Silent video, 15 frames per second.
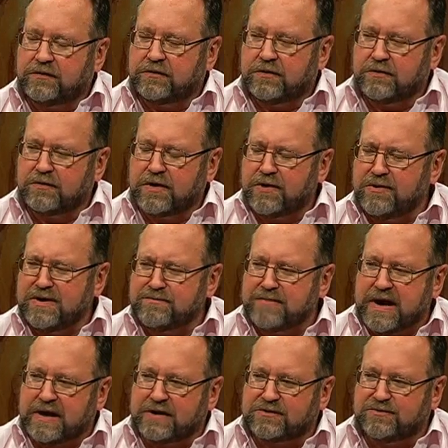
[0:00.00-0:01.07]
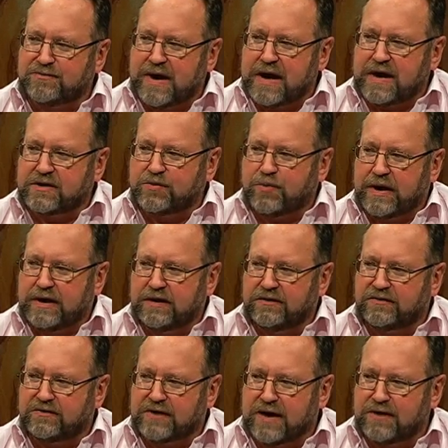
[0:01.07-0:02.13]
So going back to Mark
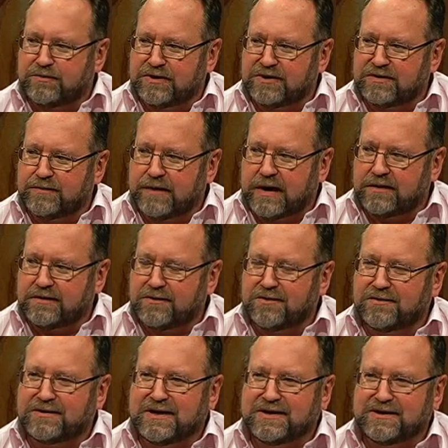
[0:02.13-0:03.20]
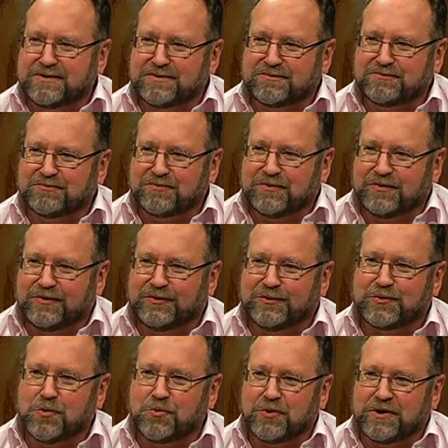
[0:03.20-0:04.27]
Twain's statement about not letting
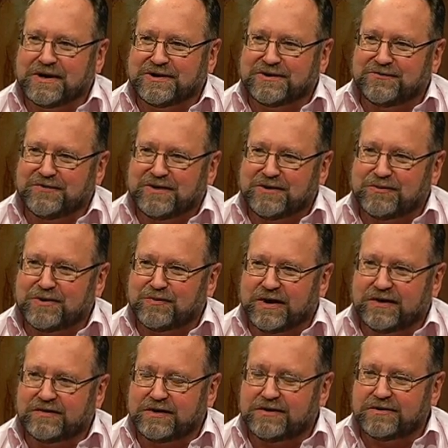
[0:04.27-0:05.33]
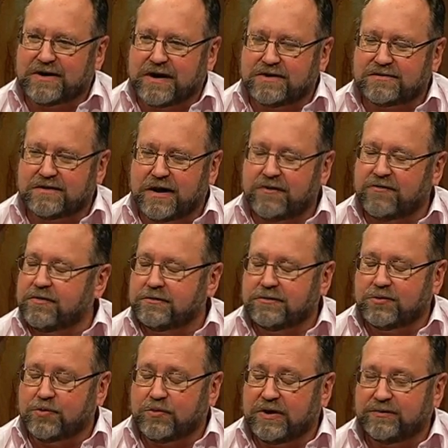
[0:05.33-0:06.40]
schooling interfere with one's education, I've
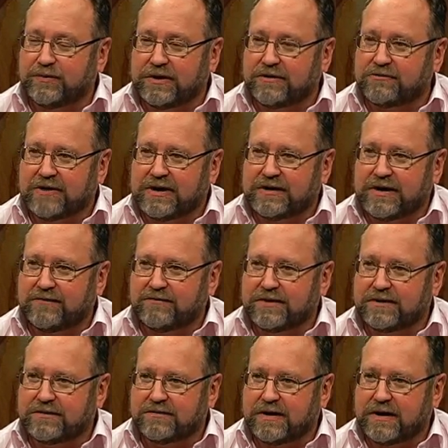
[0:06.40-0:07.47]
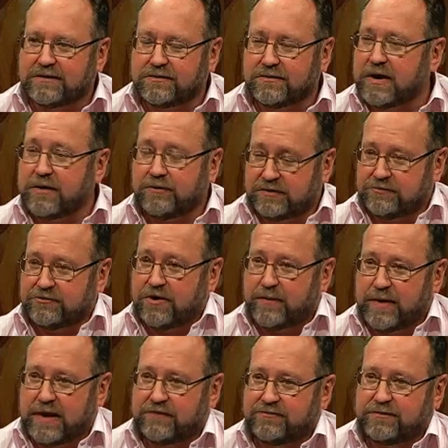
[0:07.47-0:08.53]
always been a great advocate of that too, and I was a
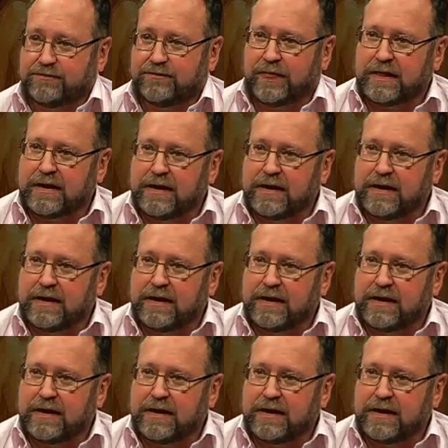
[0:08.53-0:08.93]
dropout from